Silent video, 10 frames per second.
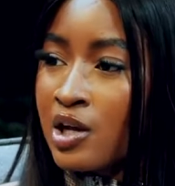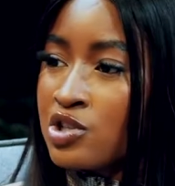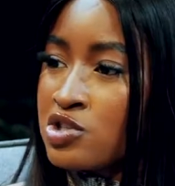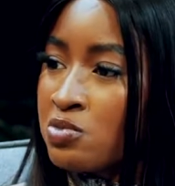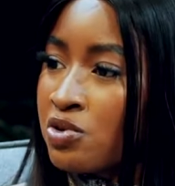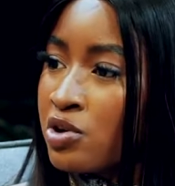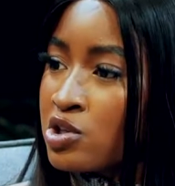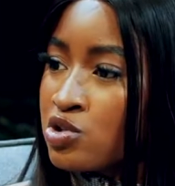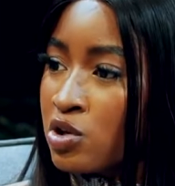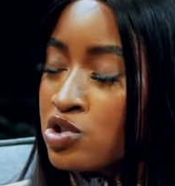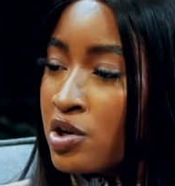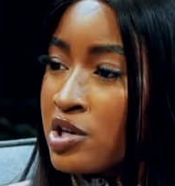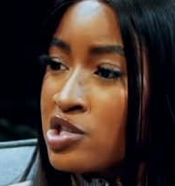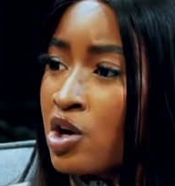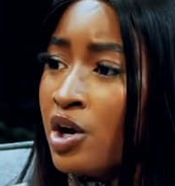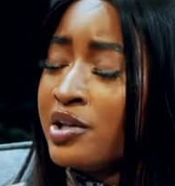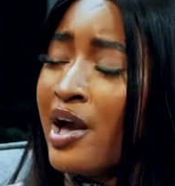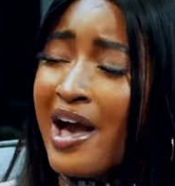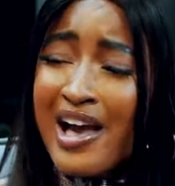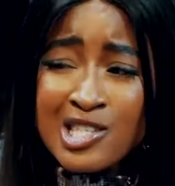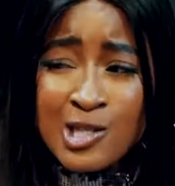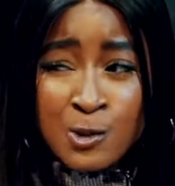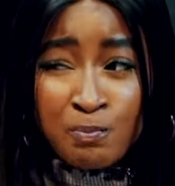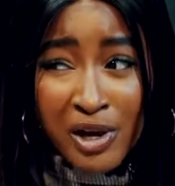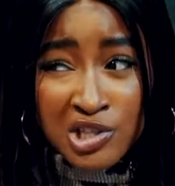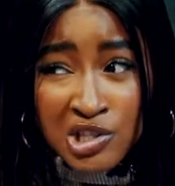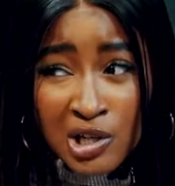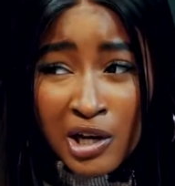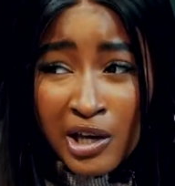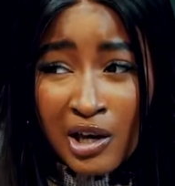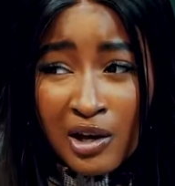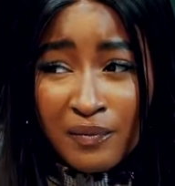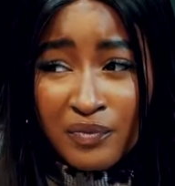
and tomorrow your structure is gone especially